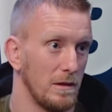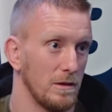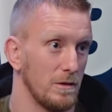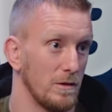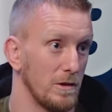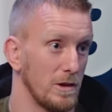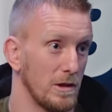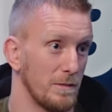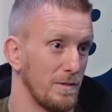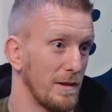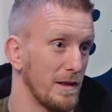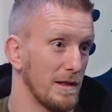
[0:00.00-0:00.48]

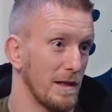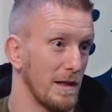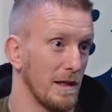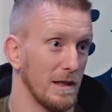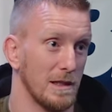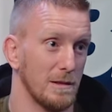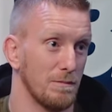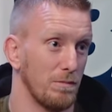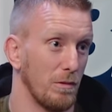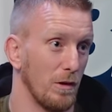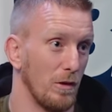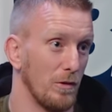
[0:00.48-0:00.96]
So it just basically
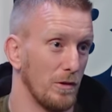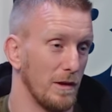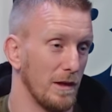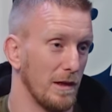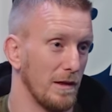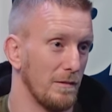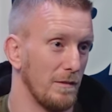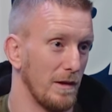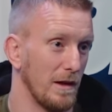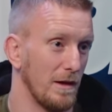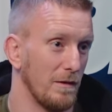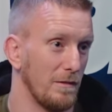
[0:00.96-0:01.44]
exploded
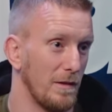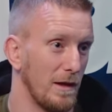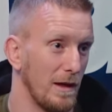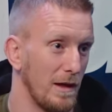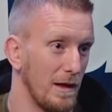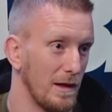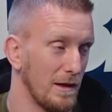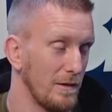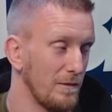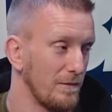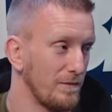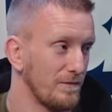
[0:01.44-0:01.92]
in the middle of my
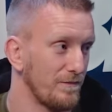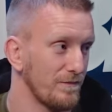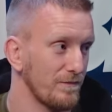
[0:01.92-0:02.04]
leg.